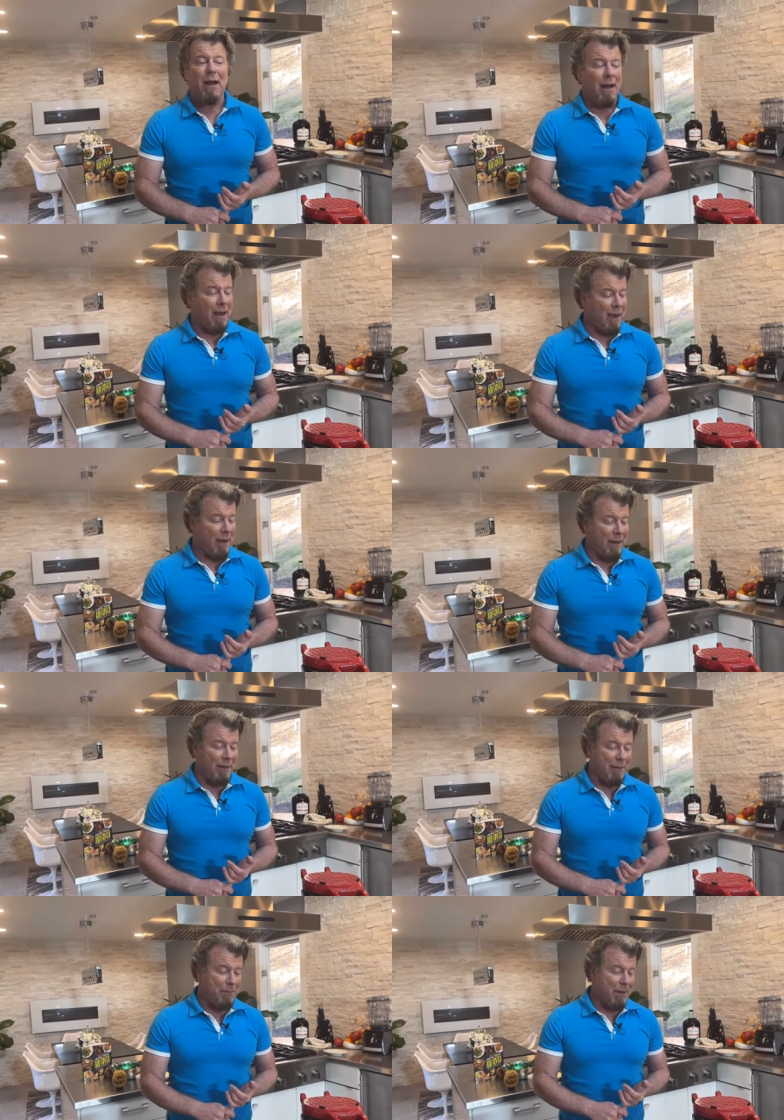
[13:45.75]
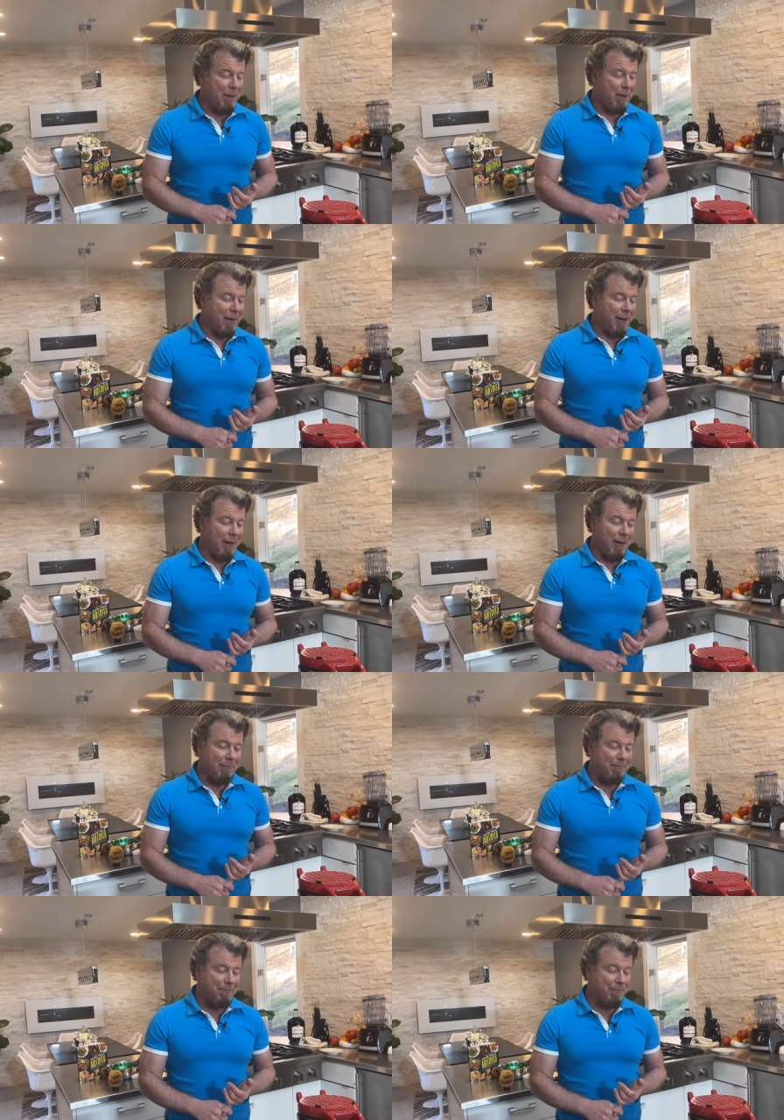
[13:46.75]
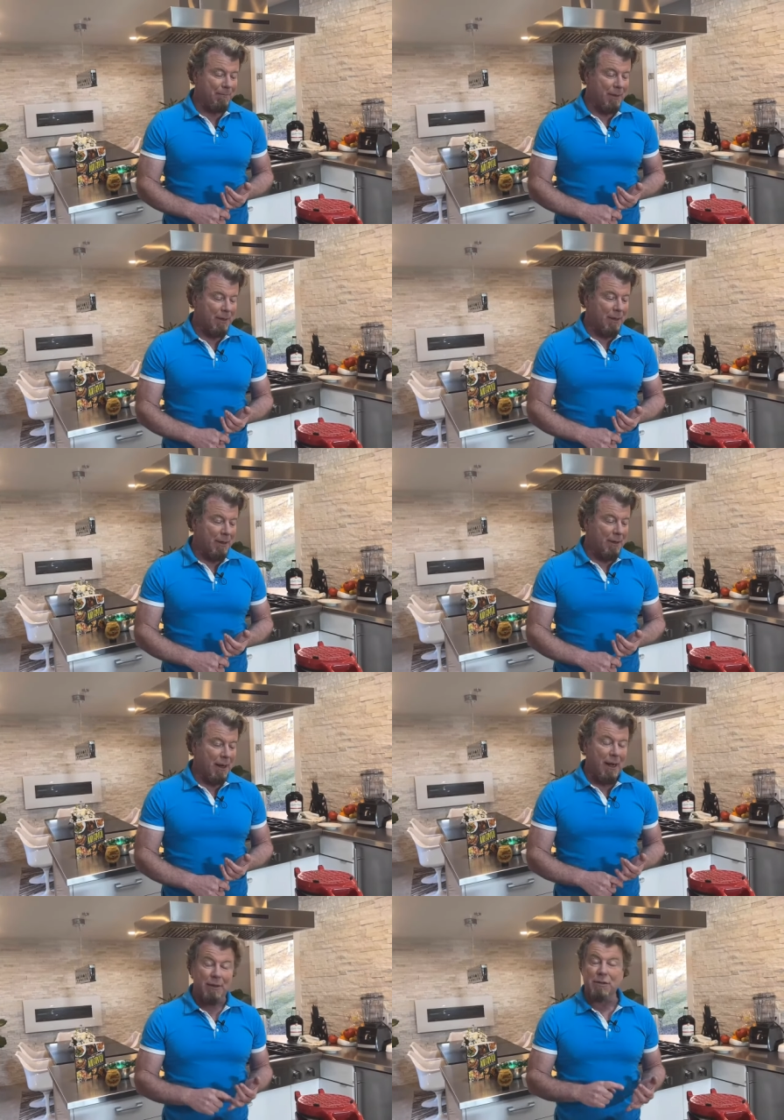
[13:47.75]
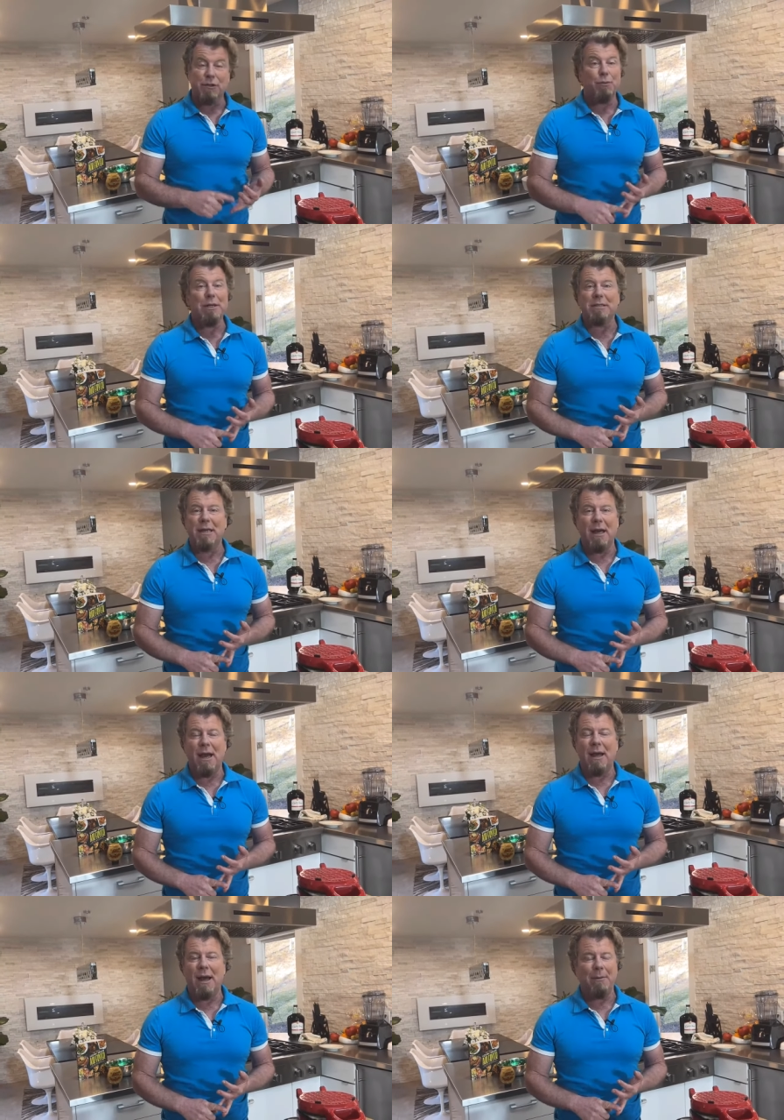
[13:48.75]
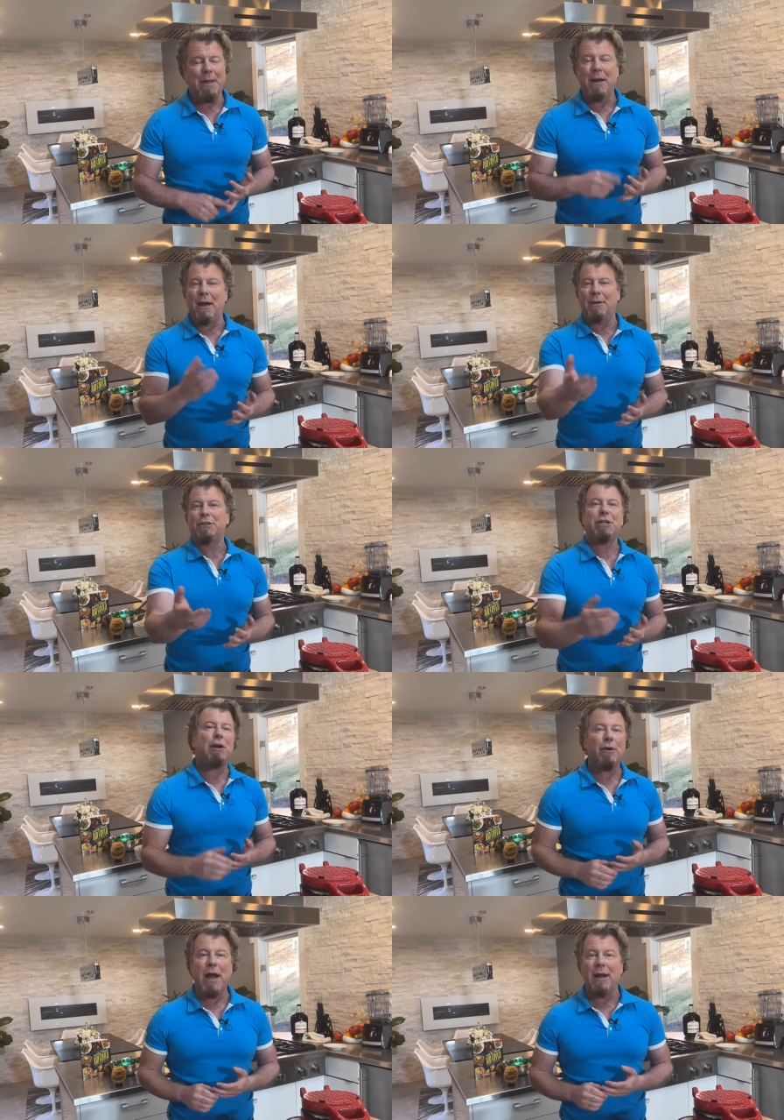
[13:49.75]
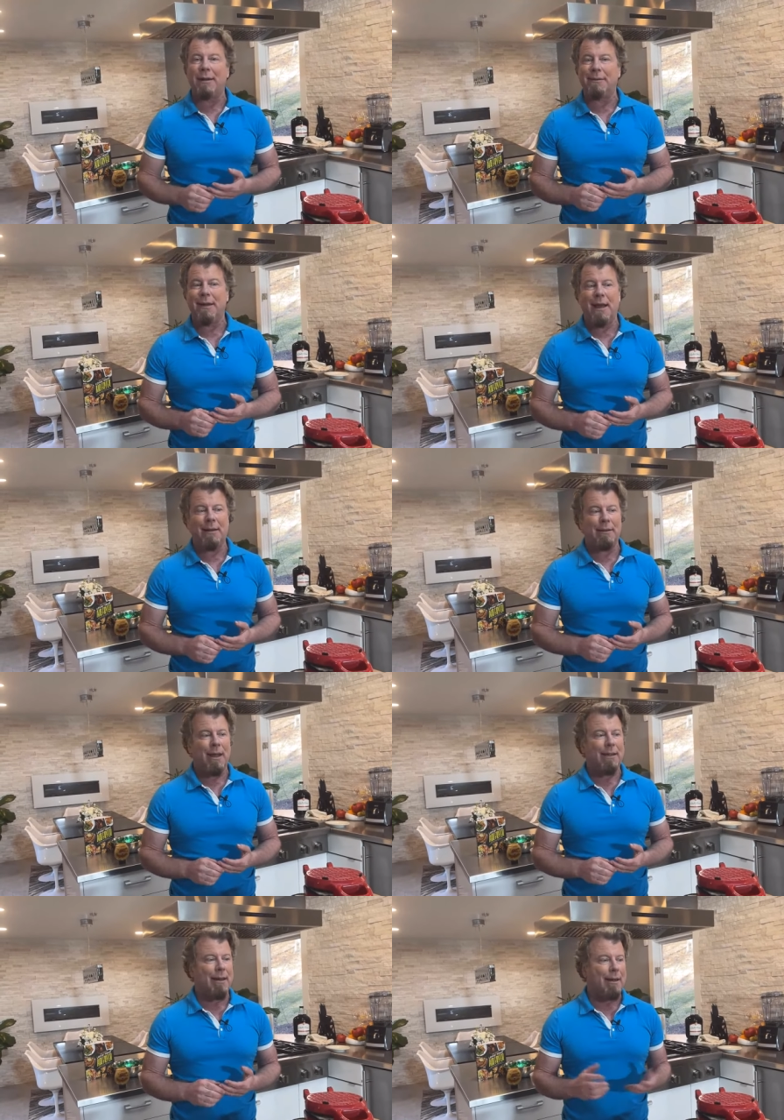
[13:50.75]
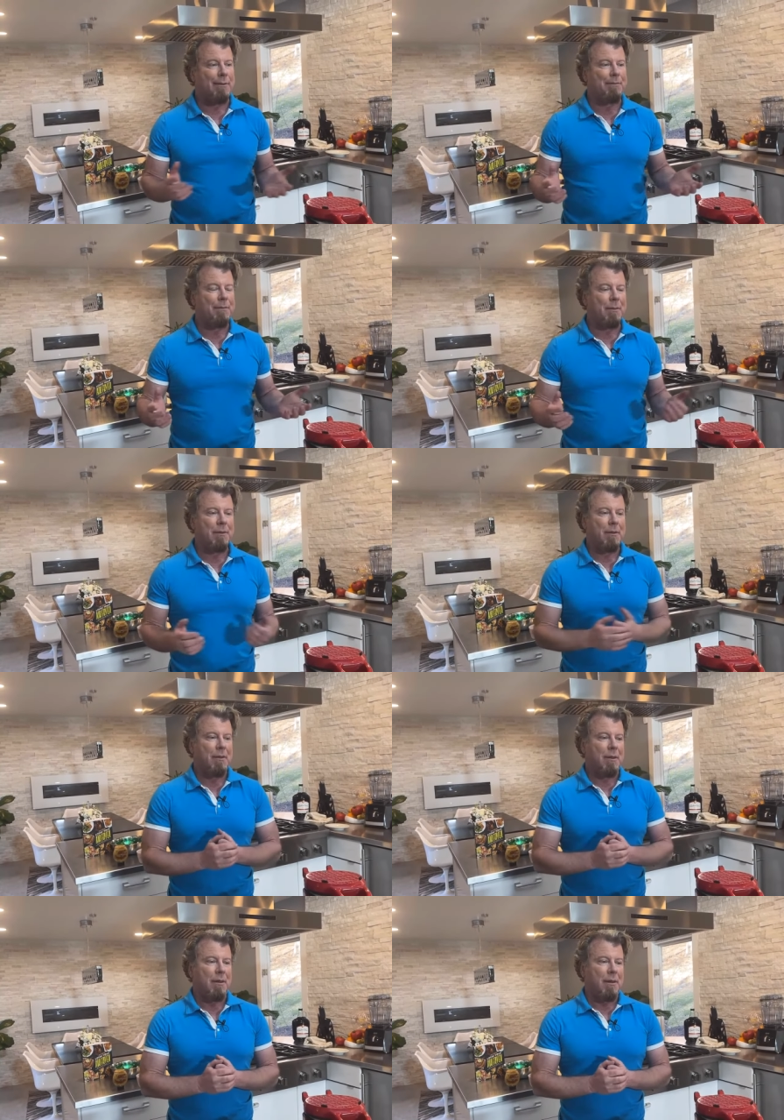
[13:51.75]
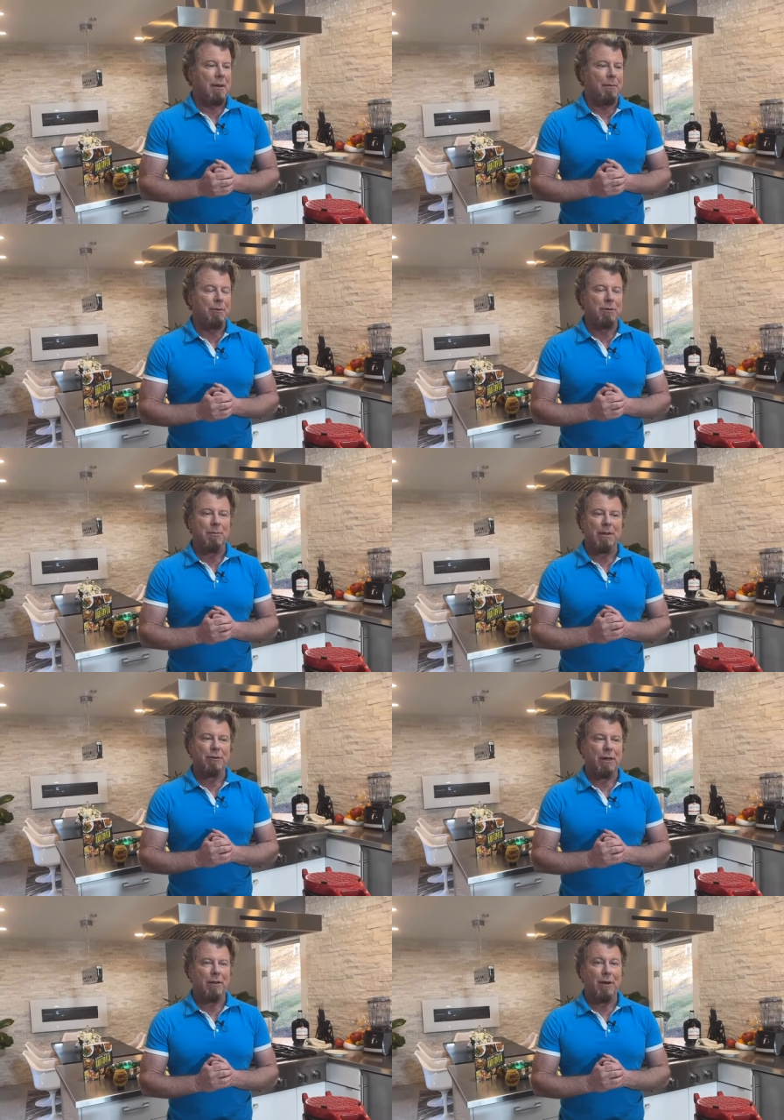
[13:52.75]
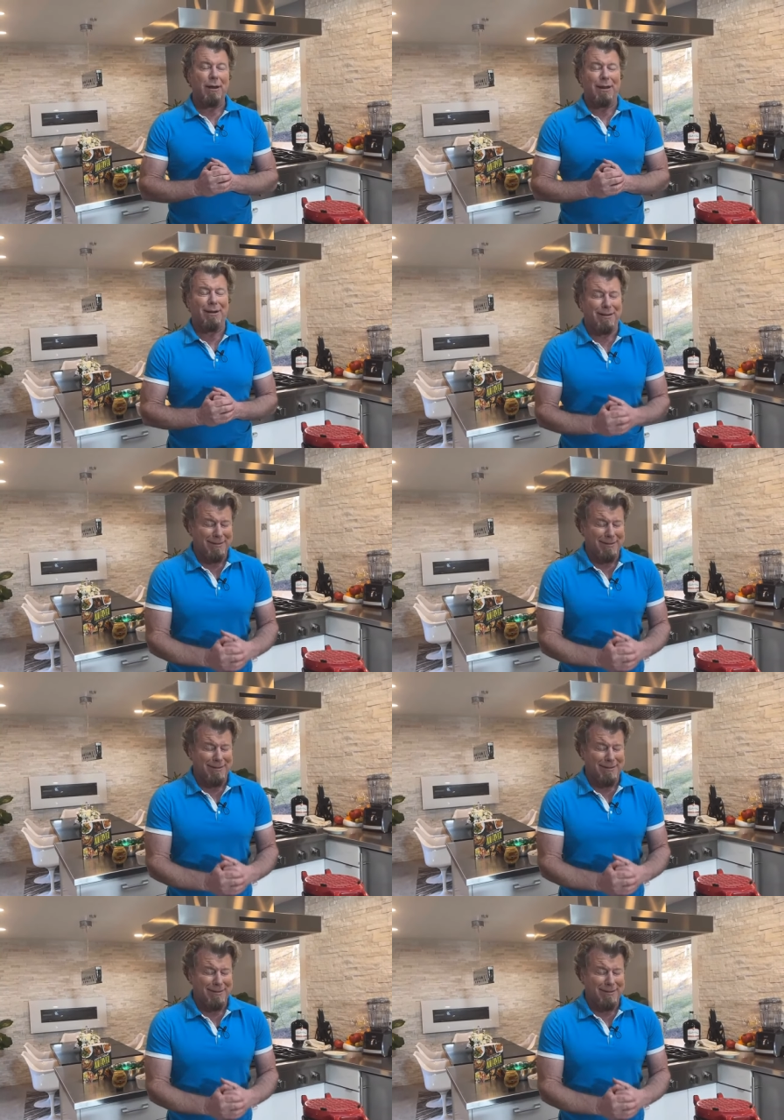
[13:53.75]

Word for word: Uh, it could be um, Swiss and I mean cheddar and and like I'm losing my train of thought